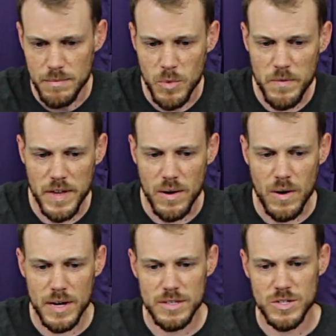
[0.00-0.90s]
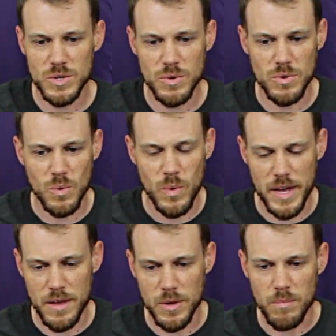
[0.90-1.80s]
Moving on to the
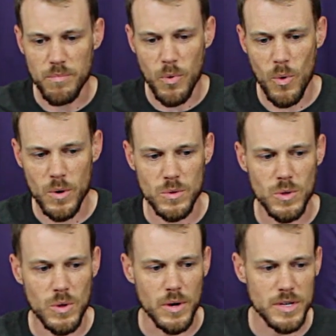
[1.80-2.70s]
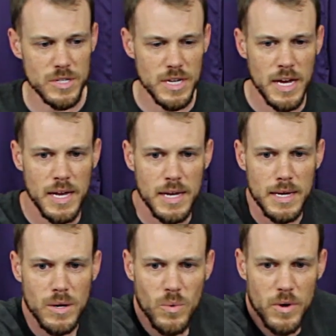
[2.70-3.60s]
way the board looks,
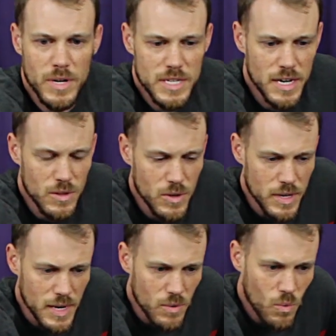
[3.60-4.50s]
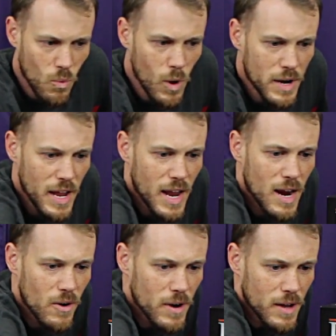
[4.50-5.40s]
we're going to take a look at one
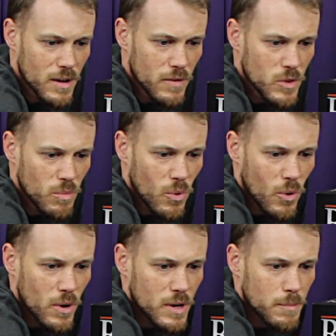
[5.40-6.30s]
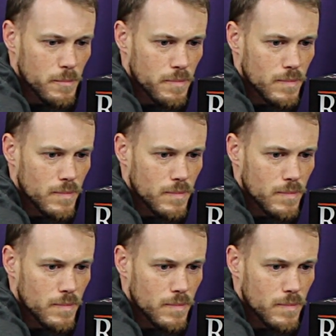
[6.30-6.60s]
area of the board.